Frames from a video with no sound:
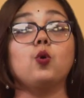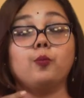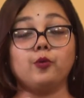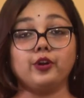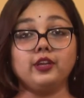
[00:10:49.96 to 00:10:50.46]

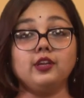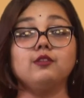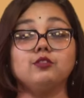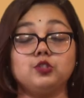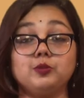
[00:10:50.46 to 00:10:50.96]
opore,
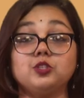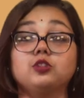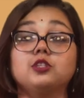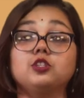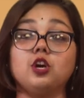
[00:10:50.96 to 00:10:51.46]
which means
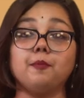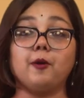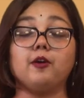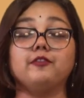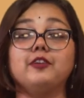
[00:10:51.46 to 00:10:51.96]
on the top
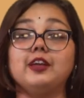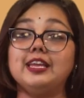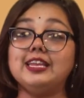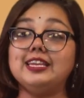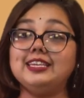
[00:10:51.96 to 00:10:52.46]
of,
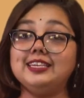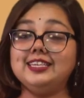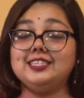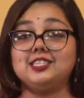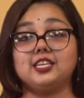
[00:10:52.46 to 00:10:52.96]

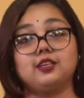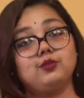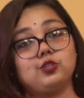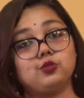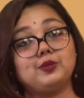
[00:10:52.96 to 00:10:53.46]
niche,
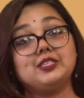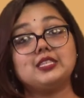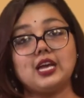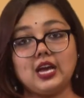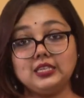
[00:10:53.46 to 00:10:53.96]
which
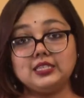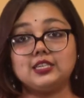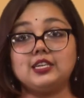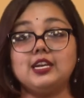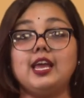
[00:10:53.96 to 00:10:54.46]
means
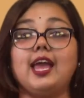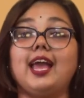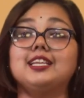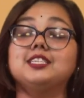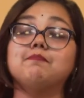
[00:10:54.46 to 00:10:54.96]
under,
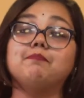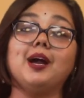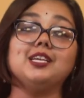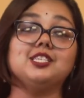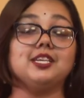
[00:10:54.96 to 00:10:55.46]
and
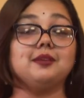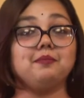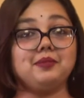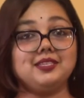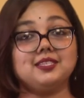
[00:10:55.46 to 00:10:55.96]
pashe
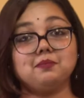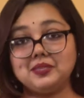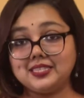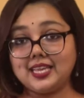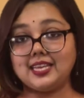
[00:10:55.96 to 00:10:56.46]
means
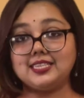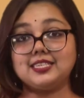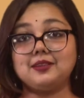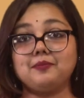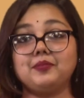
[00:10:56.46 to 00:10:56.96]
beside,
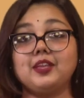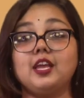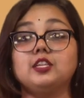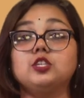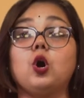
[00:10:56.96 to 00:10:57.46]

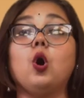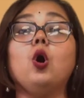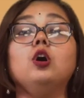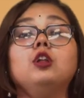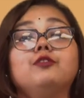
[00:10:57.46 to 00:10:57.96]

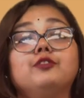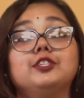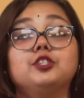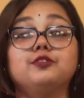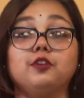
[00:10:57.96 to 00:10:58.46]
all of
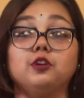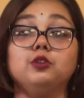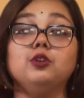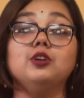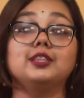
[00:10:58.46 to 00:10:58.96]
which
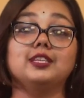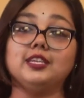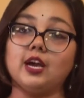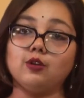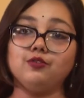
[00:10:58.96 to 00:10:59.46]
follow the
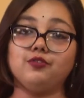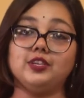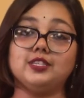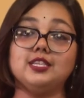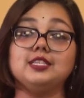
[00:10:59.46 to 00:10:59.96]
noun
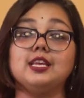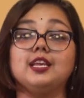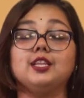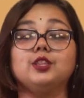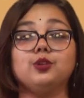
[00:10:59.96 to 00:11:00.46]
phrases
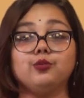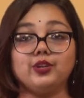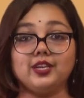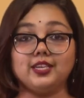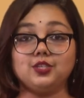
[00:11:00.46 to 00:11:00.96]
they
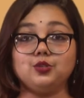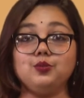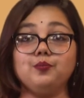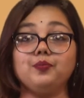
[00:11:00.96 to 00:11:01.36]
relate to,